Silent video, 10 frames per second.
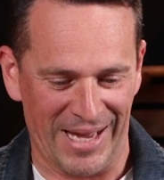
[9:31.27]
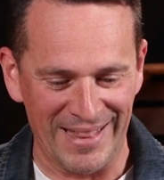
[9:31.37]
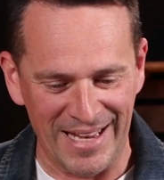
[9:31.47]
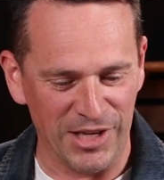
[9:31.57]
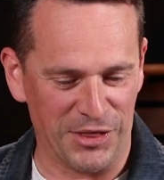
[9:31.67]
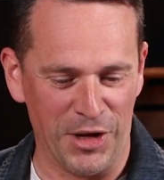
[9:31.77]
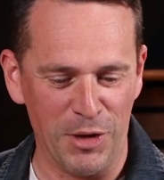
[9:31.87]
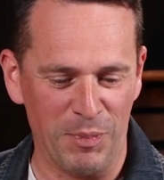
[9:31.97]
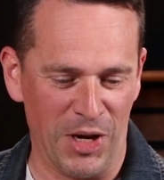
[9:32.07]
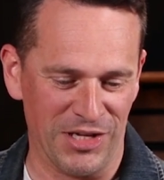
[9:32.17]
And then a
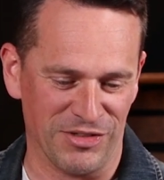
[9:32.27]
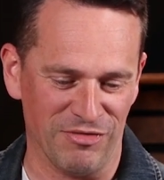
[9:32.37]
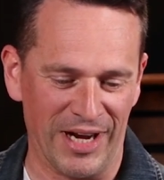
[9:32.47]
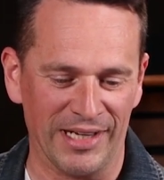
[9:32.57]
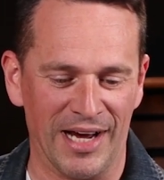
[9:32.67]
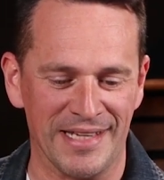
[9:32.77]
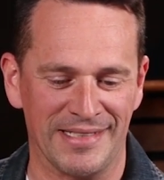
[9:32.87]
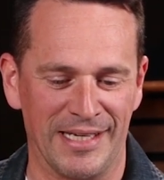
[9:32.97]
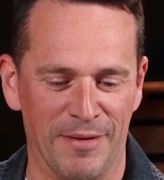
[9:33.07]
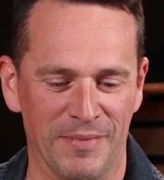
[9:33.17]
third person
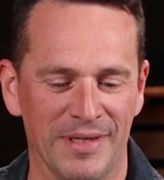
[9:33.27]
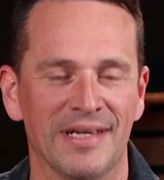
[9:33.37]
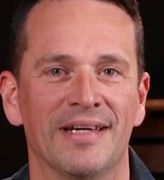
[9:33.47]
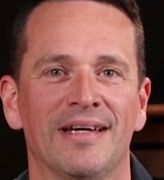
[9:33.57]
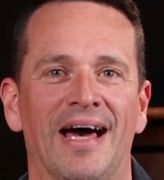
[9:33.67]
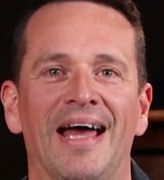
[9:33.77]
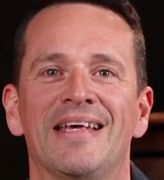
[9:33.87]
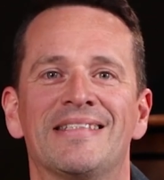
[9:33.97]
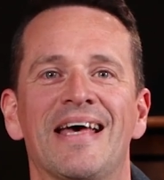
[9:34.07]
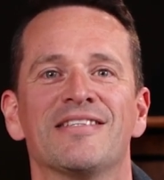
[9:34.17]
recognizes him and
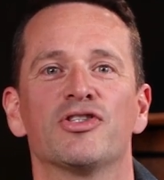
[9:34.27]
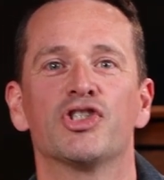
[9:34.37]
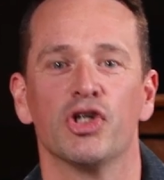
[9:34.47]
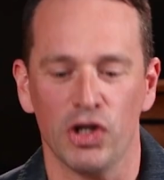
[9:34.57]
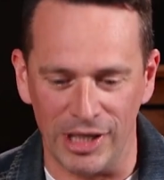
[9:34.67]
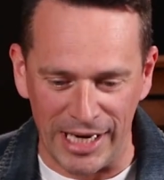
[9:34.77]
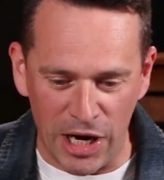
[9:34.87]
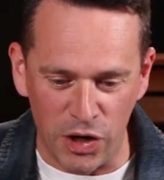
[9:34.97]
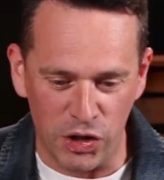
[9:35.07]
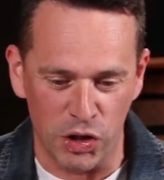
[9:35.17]
he says,
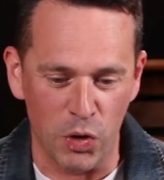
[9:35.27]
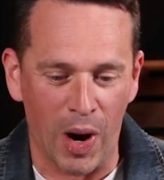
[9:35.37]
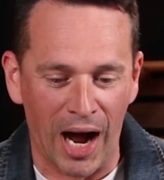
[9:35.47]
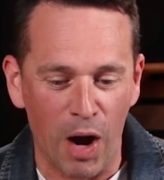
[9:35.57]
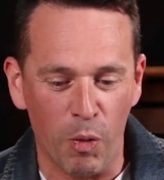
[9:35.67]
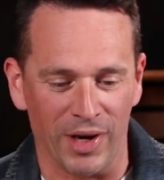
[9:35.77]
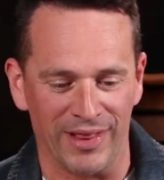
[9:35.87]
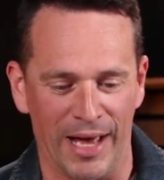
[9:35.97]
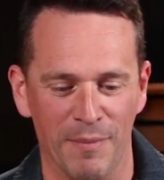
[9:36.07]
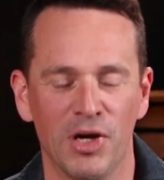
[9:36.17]
surely you are one of
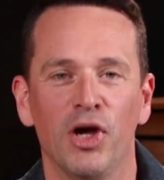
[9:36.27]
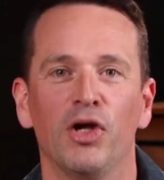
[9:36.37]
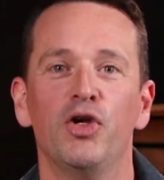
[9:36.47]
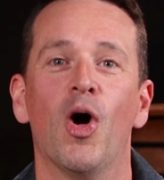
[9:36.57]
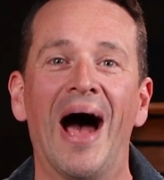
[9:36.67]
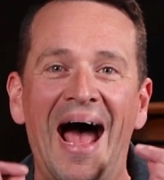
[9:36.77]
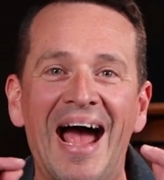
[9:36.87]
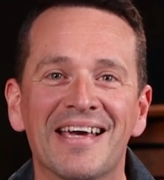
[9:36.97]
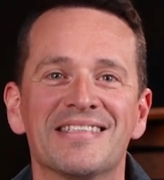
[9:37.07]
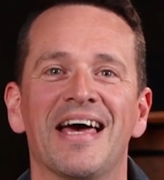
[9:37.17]
them. Your
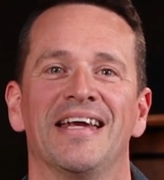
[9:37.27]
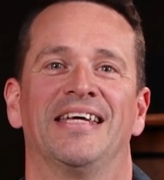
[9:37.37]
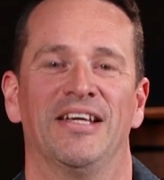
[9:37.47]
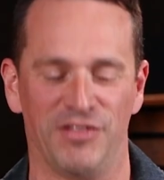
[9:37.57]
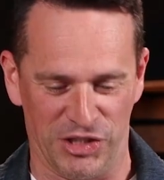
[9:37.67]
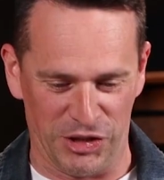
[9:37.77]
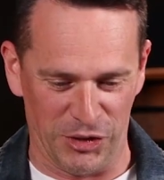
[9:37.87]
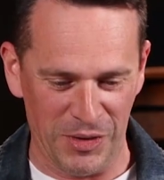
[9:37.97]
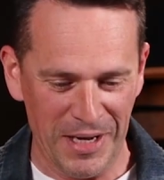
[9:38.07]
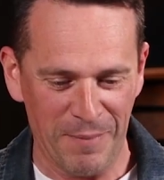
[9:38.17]
accent gives
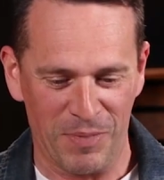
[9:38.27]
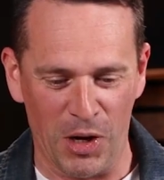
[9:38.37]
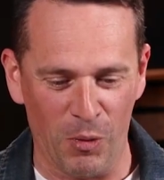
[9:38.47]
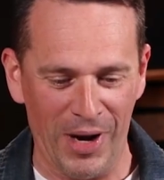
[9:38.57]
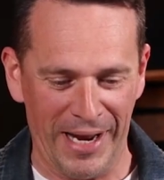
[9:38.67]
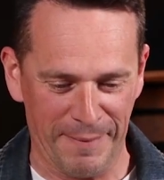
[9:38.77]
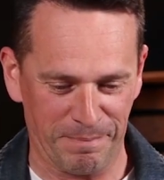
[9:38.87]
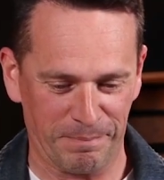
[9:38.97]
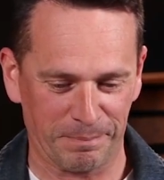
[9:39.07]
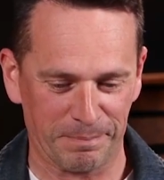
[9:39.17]
you away.
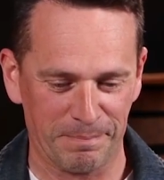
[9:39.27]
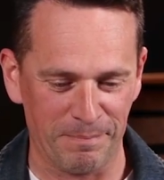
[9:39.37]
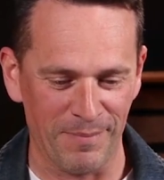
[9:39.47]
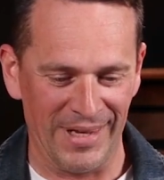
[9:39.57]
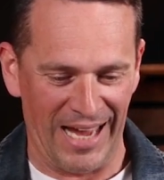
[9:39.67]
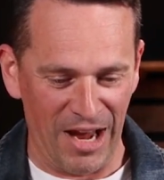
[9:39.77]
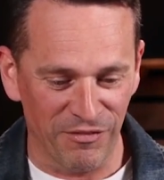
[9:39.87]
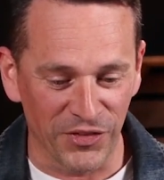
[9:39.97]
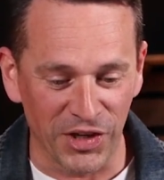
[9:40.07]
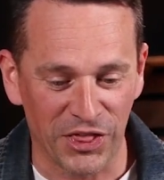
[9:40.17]
And
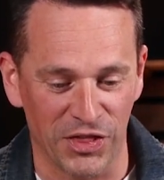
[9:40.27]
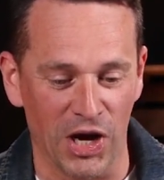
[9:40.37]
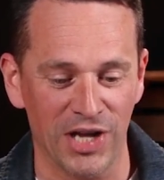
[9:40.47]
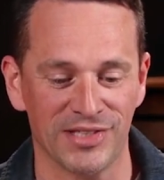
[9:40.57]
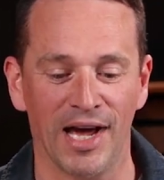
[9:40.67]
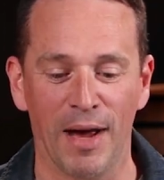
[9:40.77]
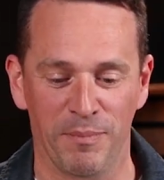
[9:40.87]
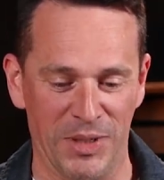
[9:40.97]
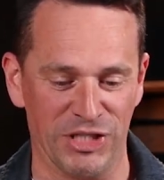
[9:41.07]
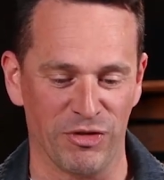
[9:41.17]
for the third time,
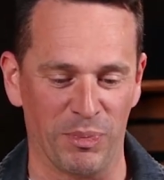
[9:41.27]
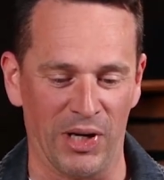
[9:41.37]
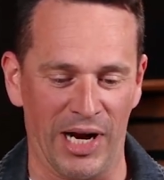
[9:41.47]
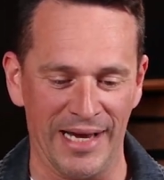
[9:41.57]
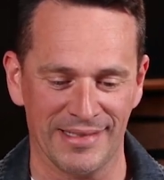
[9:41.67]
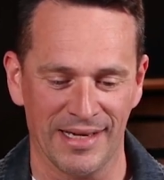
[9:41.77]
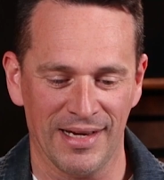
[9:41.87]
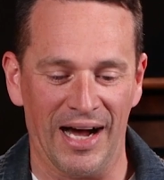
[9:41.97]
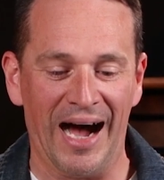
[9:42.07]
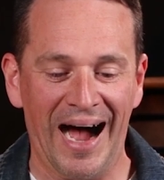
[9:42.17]
Peter replies,
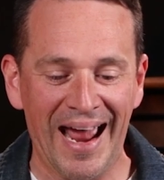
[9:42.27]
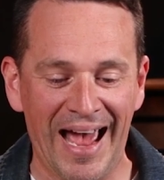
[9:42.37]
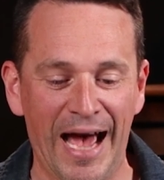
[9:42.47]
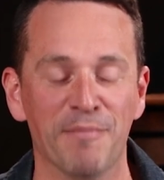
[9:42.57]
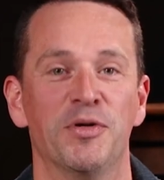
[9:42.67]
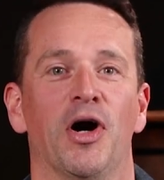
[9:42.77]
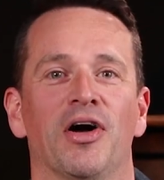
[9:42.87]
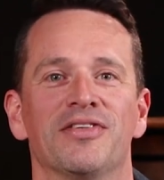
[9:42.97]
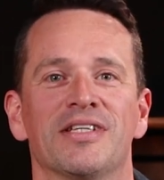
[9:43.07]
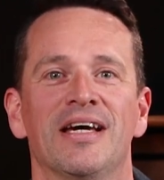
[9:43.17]
I am
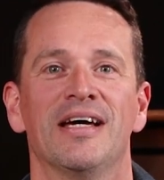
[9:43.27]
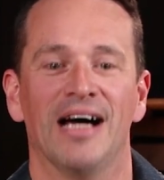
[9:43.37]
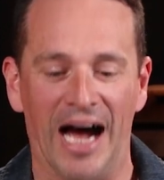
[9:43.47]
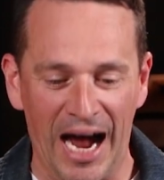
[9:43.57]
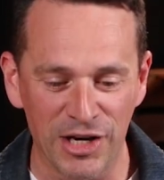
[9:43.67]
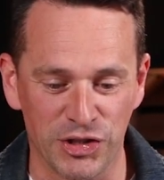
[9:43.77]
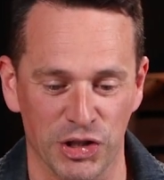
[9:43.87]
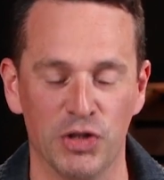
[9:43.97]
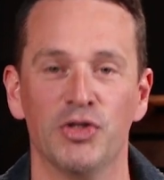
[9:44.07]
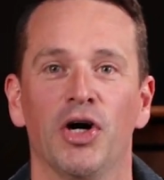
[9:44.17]
not. I
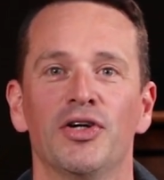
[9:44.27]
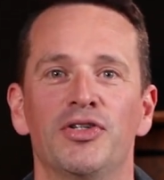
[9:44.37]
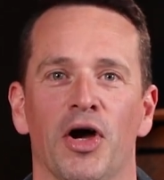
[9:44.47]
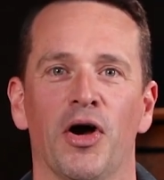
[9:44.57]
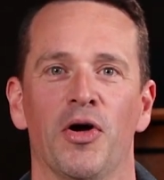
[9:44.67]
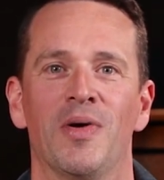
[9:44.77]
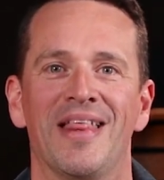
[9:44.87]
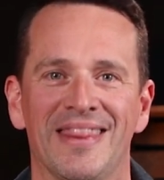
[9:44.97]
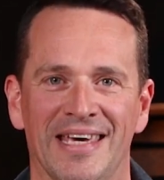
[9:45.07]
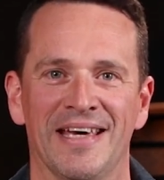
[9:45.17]
do not know
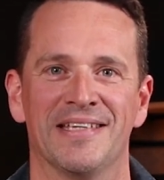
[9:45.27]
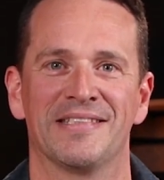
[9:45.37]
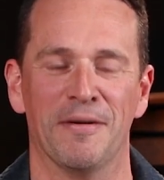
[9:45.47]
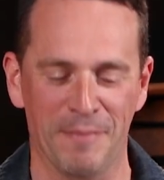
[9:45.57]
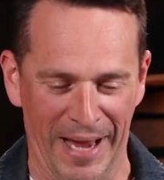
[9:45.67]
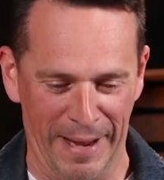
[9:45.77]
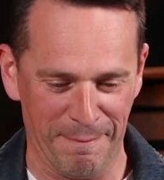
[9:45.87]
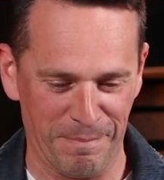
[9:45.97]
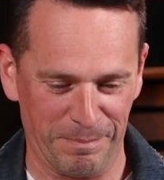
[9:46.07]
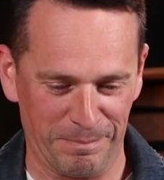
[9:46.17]
this man.